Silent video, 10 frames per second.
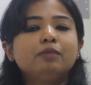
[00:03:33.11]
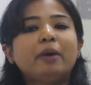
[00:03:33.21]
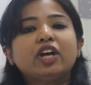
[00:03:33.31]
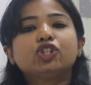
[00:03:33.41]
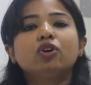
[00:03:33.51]

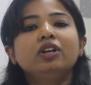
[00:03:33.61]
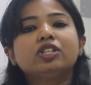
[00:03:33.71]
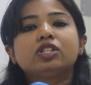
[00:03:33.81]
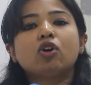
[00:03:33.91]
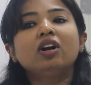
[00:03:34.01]
Make sure
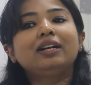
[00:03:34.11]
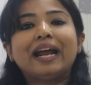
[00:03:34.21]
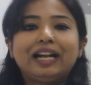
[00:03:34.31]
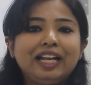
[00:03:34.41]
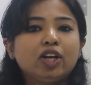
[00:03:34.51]
it's not
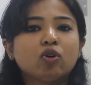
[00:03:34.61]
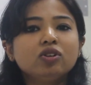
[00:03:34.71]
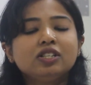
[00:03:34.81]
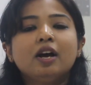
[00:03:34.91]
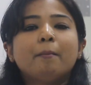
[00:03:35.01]
tightly
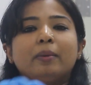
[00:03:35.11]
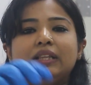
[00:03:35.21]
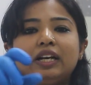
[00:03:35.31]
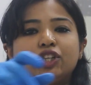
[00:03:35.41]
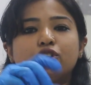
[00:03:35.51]
closed, but
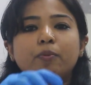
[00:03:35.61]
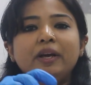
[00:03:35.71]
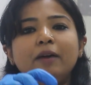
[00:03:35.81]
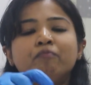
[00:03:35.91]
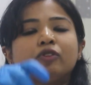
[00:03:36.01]
then it should
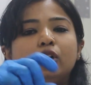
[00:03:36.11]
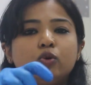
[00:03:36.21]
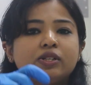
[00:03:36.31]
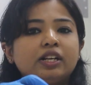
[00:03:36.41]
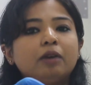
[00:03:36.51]
be
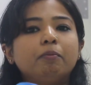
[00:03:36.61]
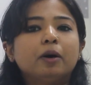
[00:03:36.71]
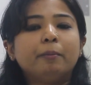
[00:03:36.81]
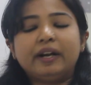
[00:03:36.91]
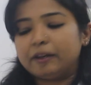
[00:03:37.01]
loosened up
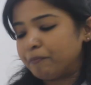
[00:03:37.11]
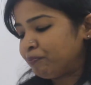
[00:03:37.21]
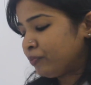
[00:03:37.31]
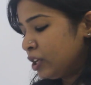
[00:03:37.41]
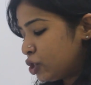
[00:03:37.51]
a bit.
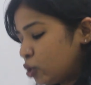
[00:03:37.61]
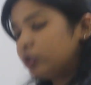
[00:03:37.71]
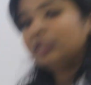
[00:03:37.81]
So